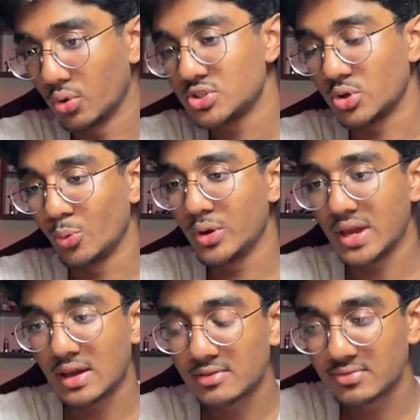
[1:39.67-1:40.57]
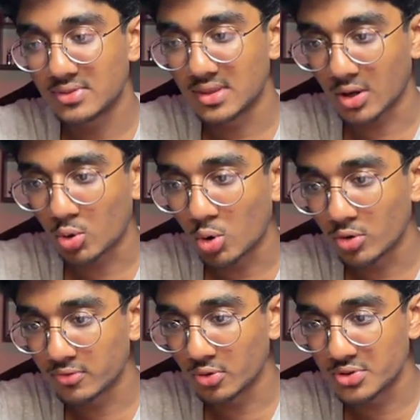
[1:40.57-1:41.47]
So we have the core
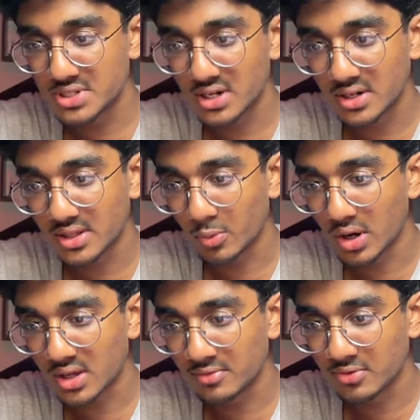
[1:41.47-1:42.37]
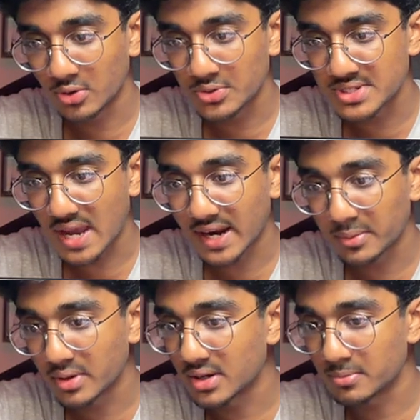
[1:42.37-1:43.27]
flows here, the welcome flow, site
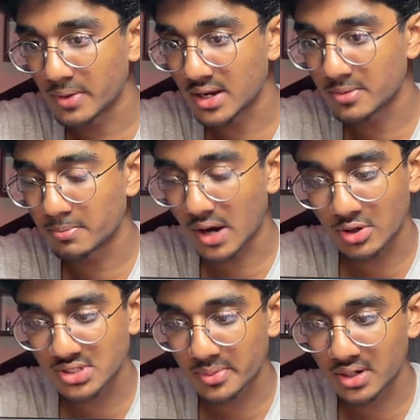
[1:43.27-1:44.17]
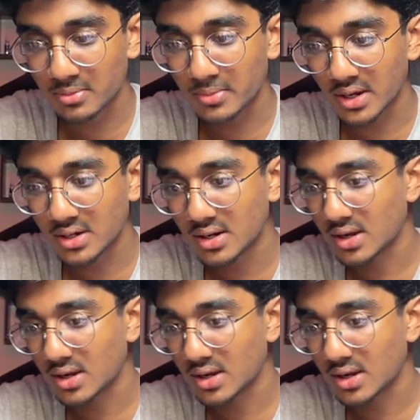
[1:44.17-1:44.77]
abandonment, browse abandonment,